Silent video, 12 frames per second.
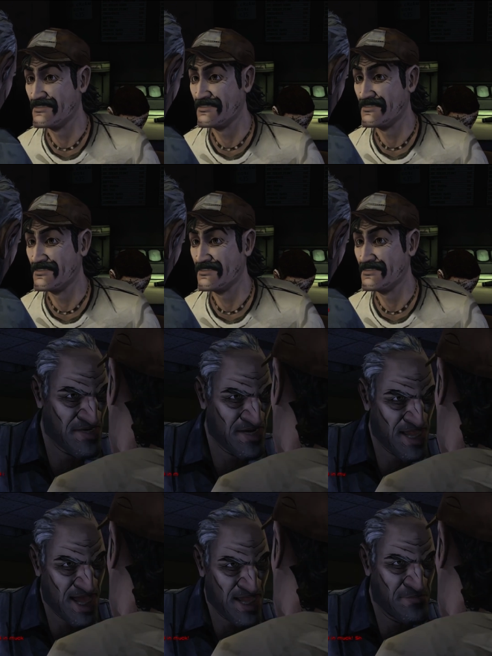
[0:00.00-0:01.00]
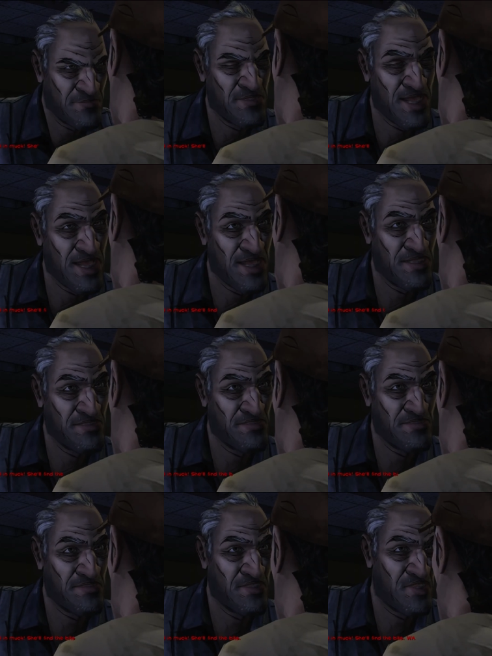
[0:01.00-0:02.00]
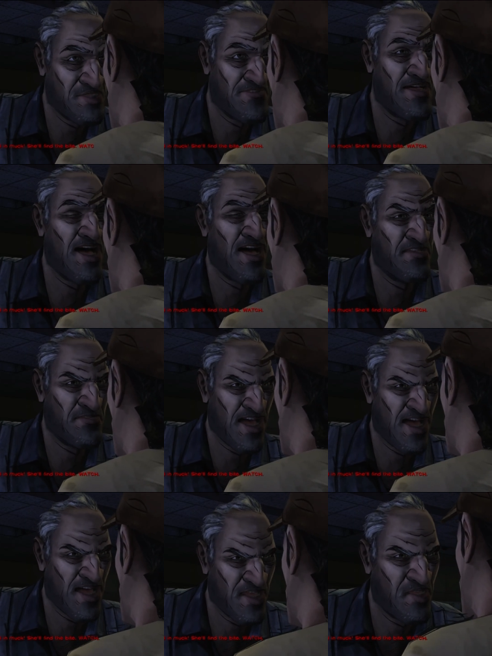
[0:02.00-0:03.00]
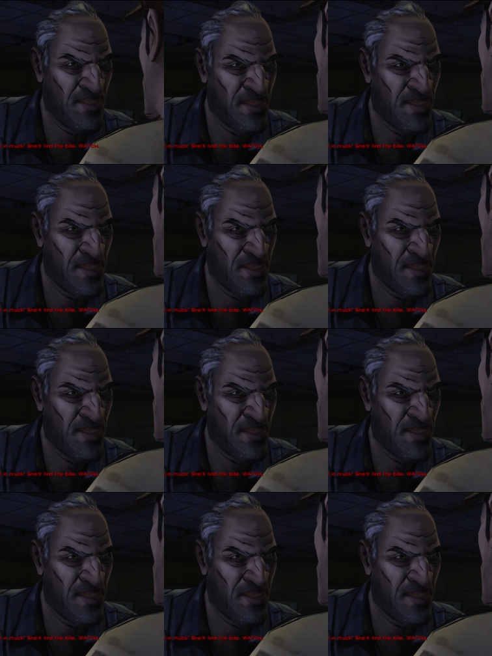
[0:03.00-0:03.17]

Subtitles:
He's covered in muck. She'll find the bite.